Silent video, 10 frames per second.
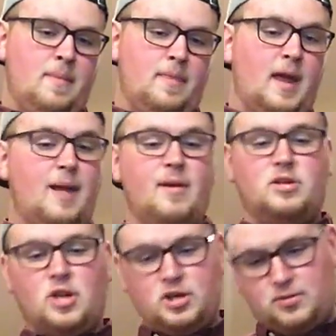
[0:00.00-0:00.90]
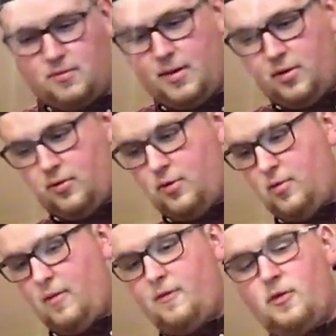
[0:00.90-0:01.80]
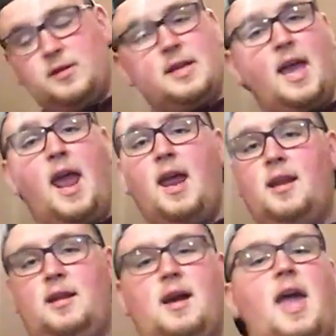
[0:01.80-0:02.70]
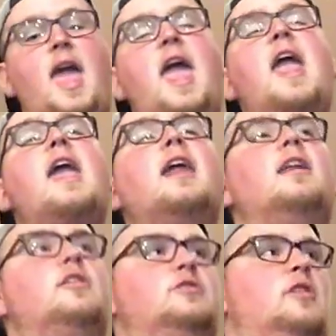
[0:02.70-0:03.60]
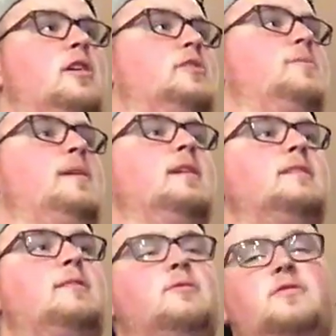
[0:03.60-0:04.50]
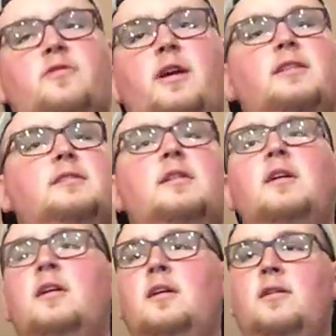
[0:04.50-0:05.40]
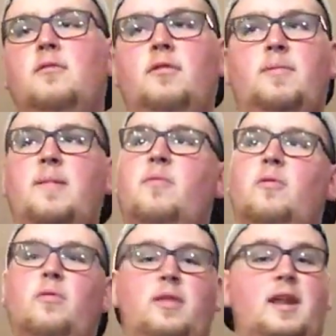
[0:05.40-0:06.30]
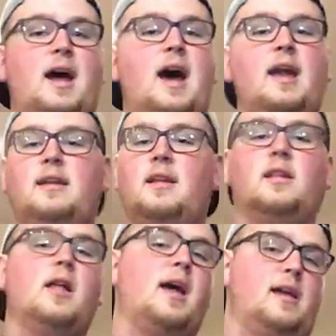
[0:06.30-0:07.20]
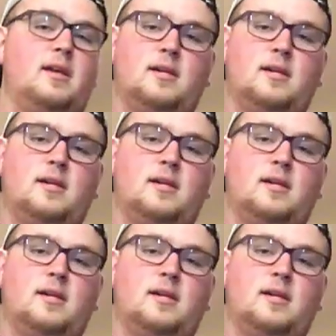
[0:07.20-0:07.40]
Then I met Joshua Millard, who at first I hated. I hated Josh because he was friends with people that I didn't like.